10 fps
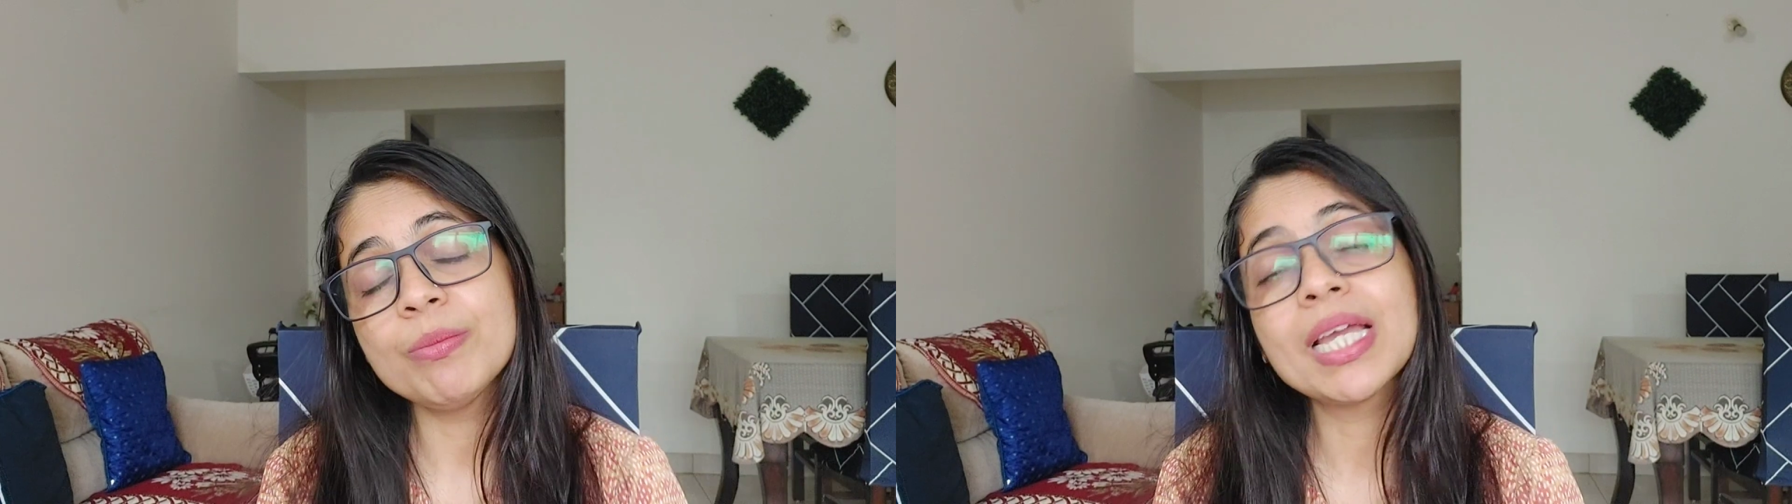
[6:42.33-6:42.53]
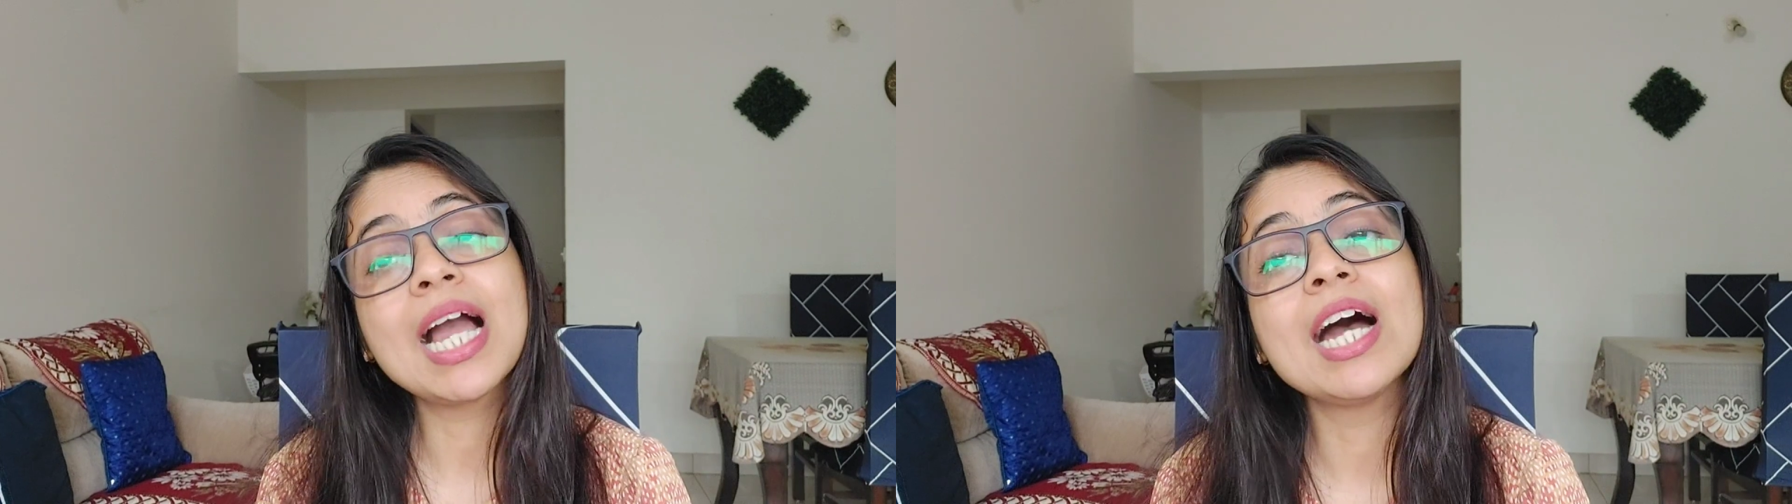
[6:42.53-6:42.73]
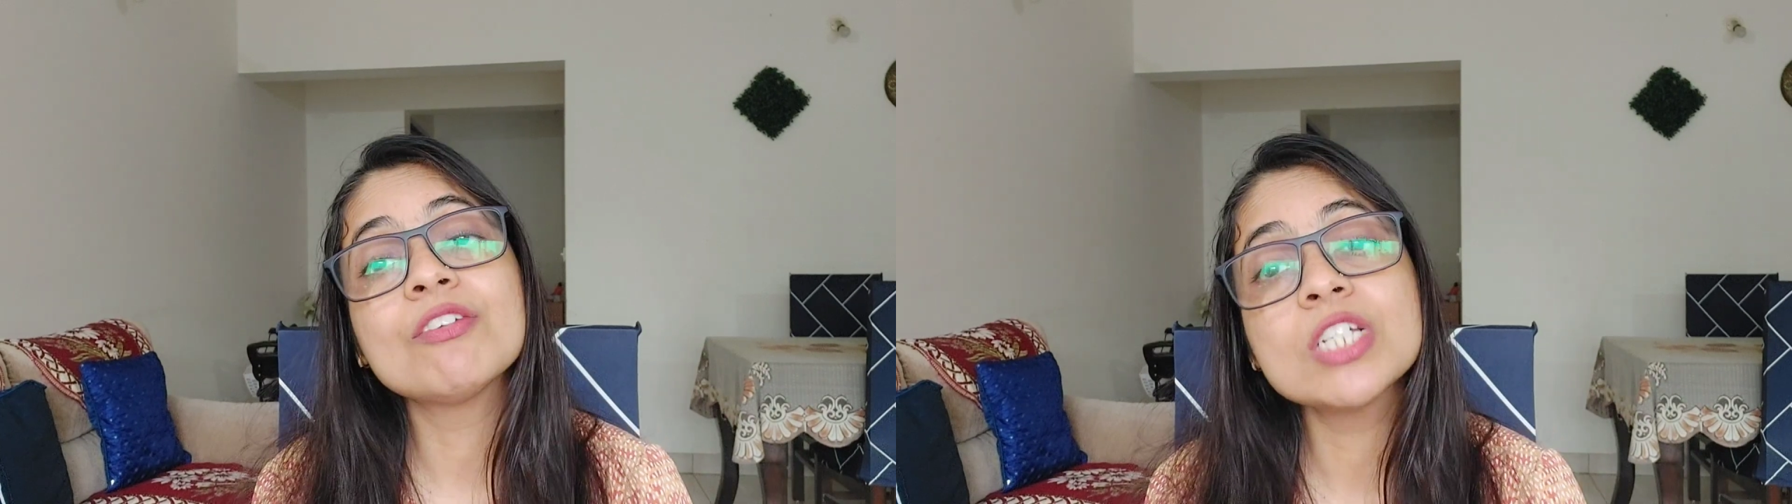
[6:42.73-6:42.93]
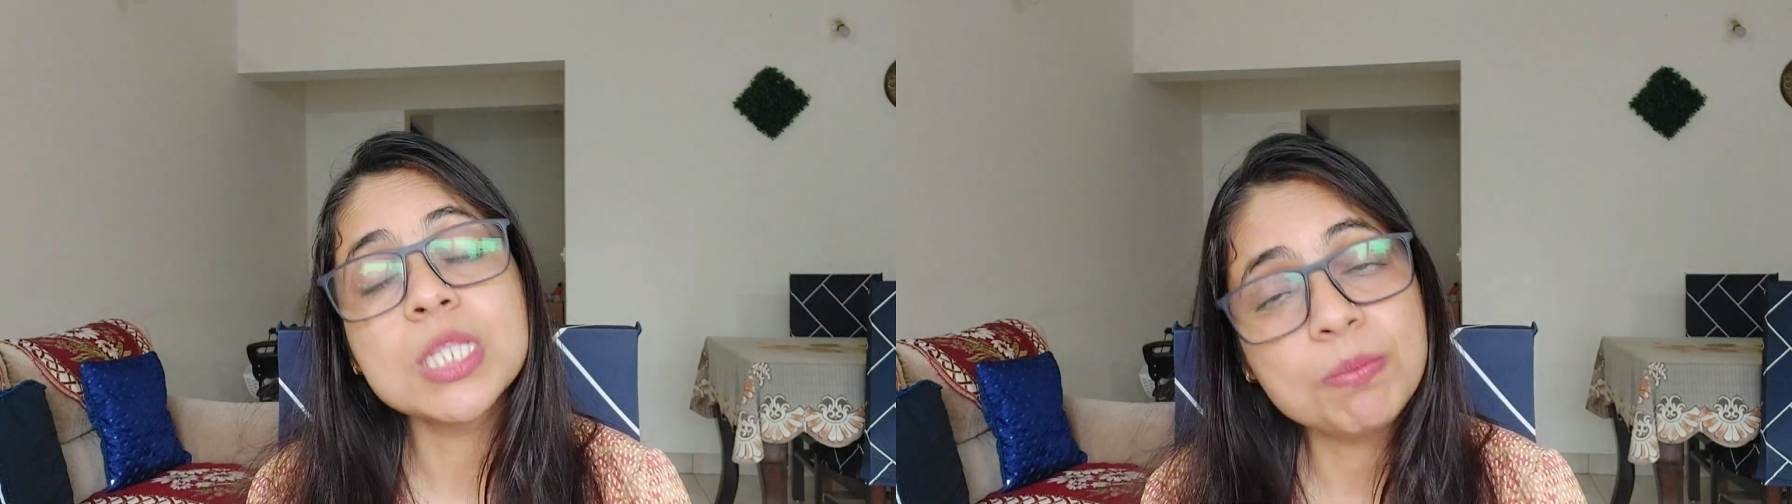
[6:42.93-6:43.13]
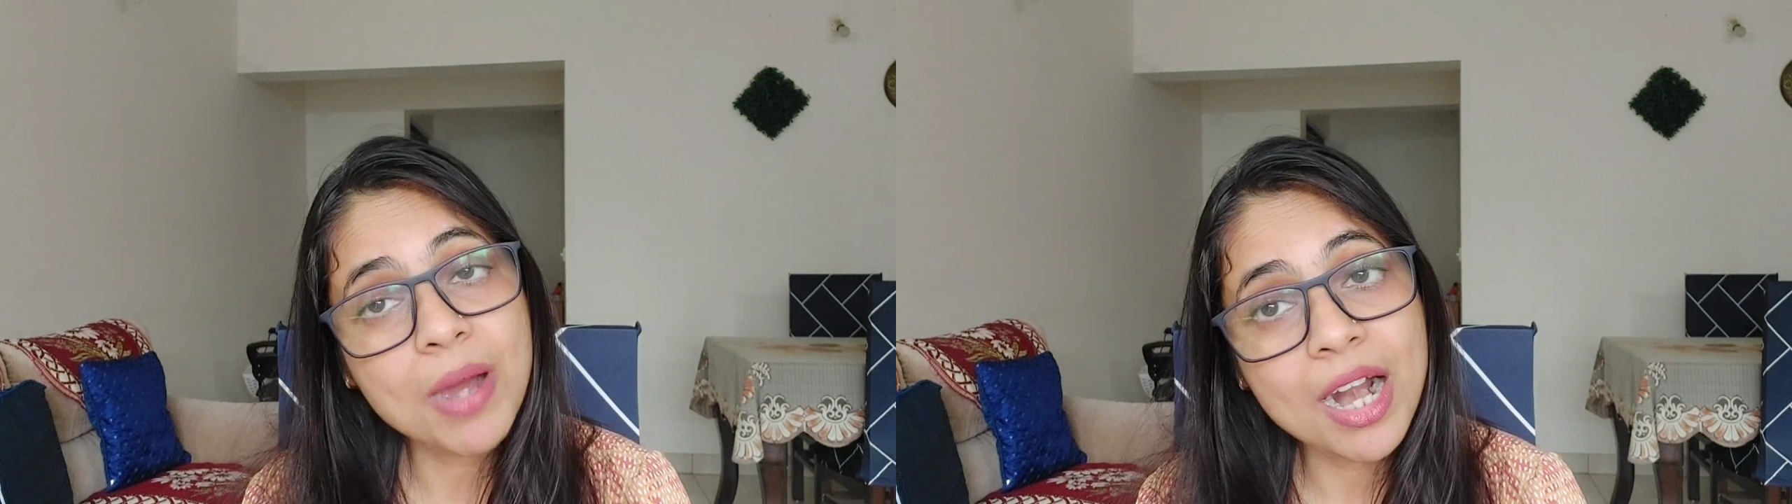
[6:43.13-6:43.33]
where my car
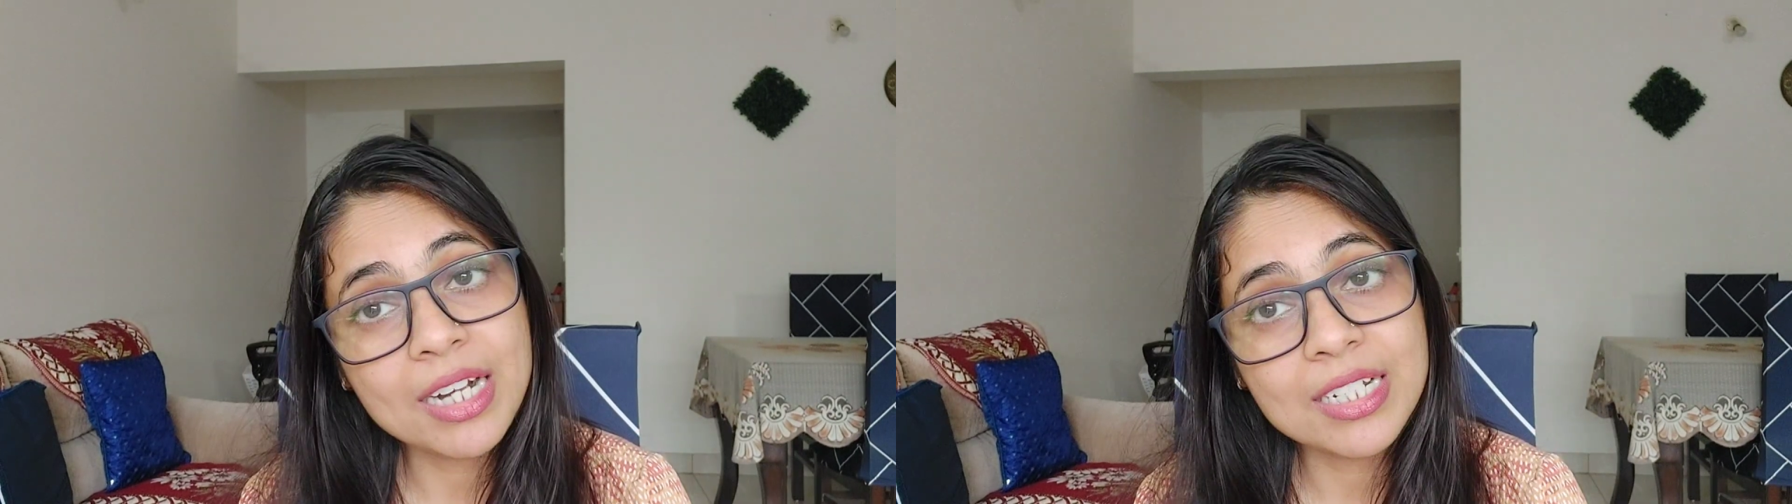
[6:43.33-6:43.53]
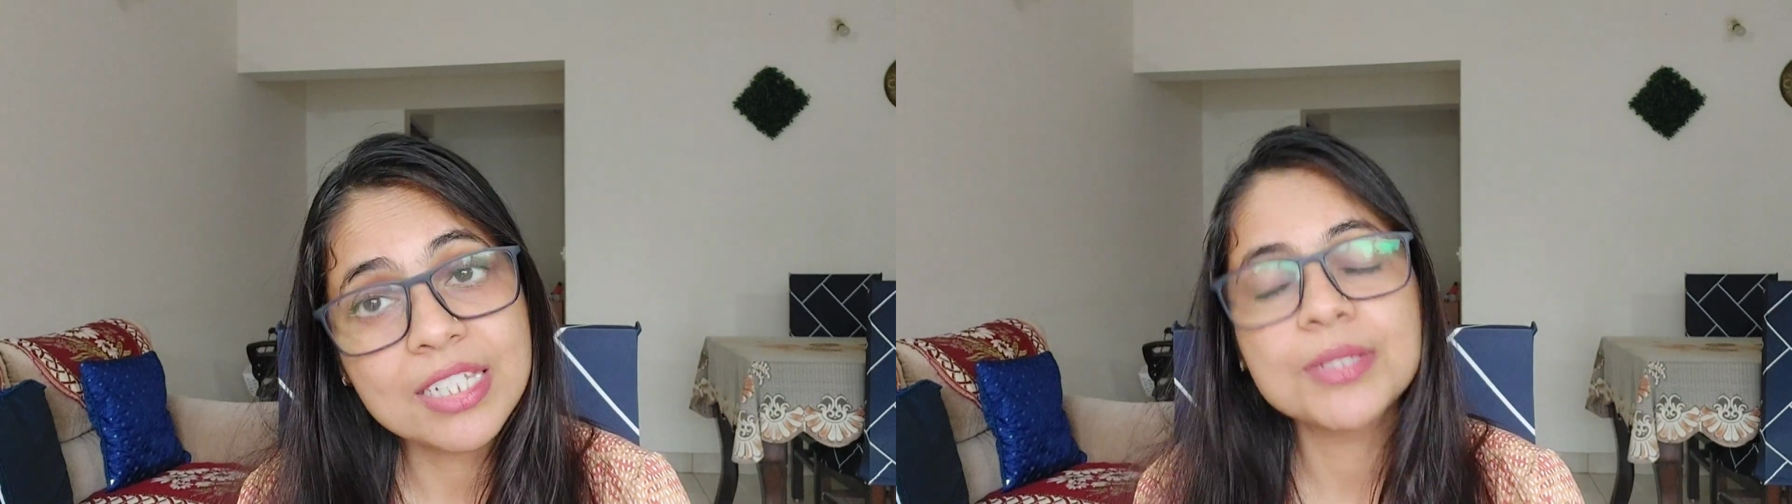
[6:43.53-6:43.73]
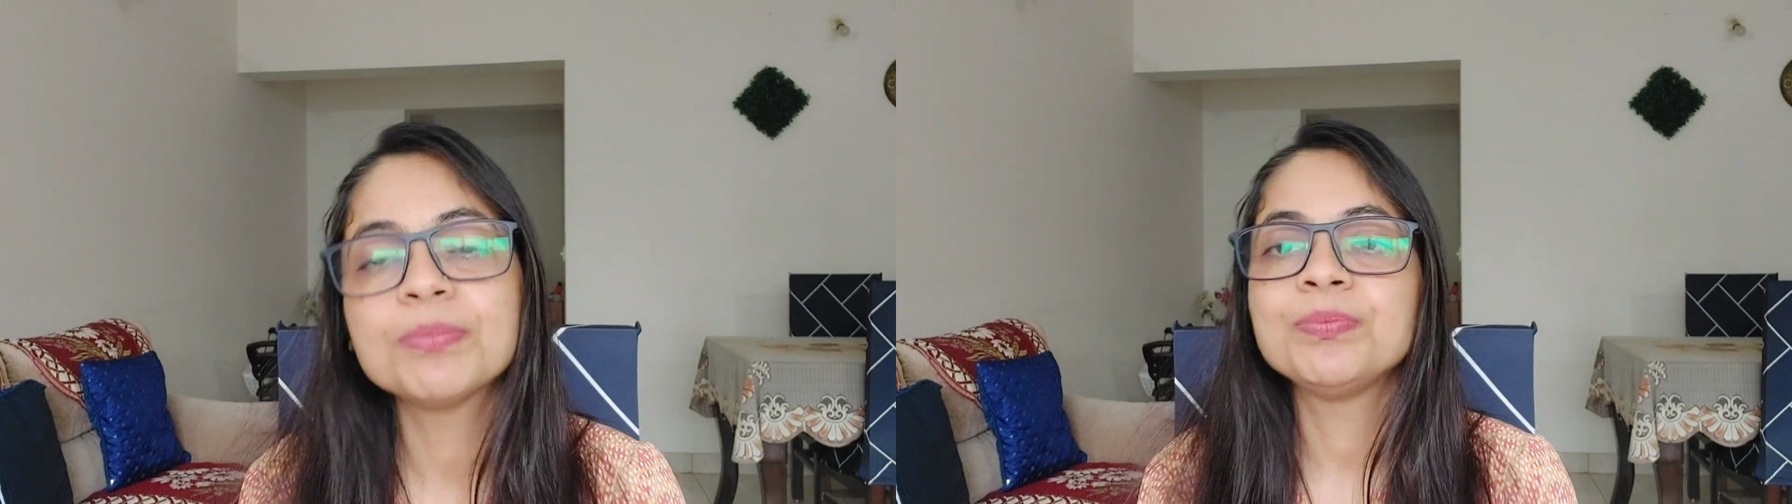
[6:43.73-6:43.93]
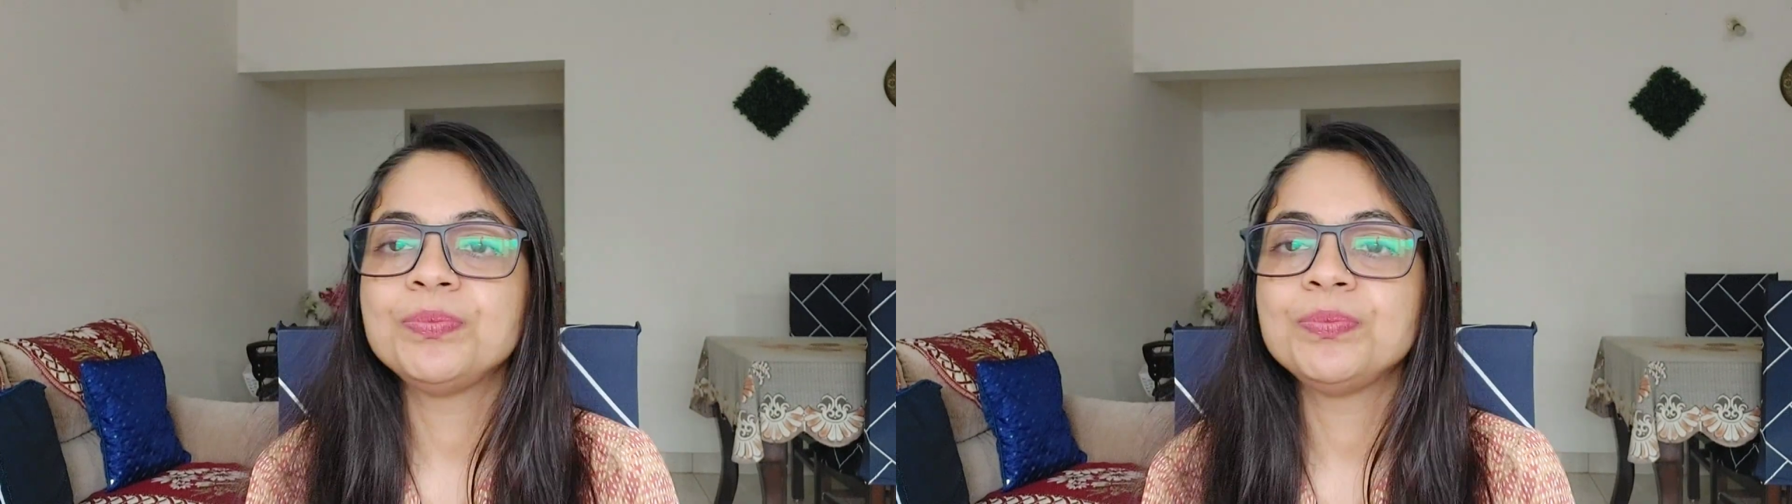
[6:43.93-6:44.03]
was parked.